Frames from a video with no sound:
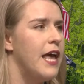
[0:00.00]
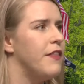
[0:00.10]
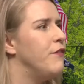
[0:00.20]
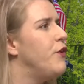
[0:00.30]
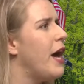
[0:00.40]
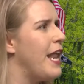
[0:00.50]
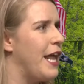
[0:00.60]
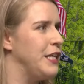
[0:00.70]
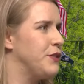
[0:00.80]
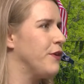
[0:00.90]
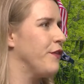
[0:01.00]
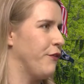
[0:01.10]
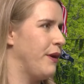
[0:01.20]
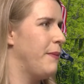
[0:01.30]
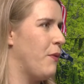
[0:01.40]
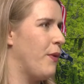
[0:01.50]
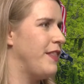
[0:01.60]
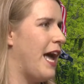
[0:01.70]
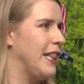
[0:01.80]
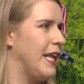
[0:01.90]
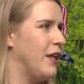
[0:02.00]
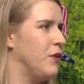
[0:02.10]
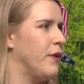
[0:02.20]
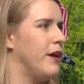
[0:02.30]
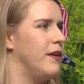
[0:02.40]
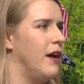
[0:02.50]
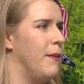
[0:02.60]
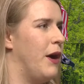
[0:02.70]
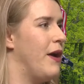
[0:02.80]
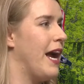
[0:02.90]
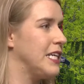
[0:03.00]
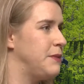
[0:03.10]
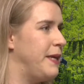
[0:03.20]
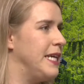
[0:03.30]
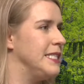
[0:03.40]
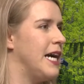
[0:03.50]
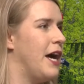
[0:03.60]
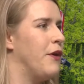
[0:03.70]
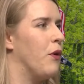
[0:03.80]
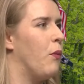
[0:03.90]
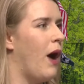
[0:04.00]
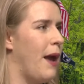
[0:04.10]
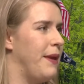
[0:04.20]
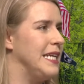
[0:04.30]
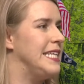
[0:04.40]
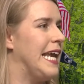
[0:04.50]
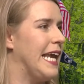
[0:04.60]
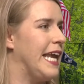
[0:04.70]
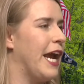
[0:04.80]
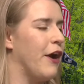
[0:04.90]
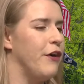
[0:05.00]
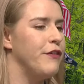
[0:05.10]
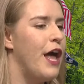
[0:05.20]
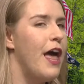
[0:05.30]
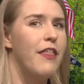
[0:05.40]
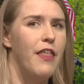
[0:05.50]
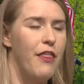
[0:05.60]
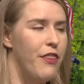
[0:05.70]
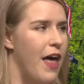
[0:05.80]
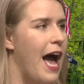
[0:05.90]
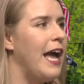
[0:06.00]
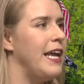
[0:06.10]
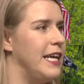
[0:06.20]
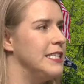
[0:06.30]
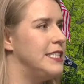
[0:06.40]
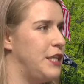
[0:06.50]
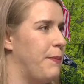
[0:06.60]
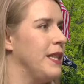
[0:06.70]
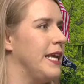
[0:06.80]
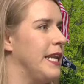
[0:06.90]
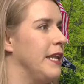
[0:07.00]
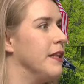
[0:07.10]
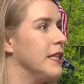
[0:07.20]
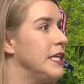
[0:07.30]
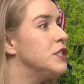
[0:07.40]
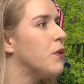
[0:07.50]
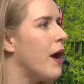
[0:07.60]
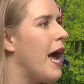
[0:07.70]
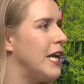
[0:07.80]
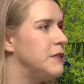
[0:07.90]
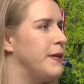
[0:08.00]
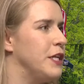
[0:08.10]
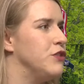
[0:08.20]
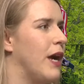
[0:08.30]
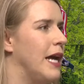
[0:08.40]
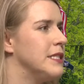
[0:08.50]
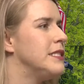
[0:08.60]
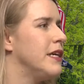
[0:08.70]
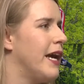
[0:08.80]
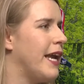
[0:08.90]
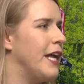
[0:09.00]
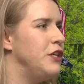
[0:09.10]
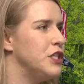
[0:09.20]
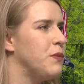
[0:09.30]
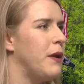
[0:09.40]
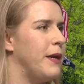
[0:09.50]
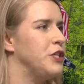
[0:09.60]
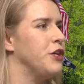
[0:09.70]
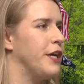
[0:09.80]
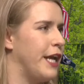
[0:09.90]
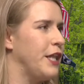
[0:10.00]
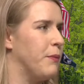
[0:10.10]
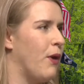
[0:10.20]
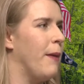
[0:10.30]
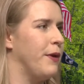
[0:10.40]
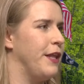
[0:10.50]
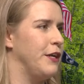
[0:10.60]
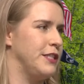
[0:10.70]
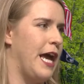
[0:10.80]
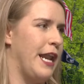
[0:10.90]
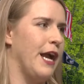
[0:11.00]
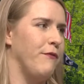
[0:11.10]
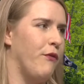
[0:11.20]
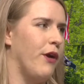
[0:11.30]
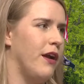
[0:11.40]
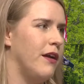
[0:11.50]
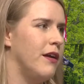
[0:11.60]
that if you had any sort of agreement with that landlord about X being done or Y being taken care of, that is stipulated in the lease or has been addressed. Again, you just want to make sure you're getting the property that you're signing up for.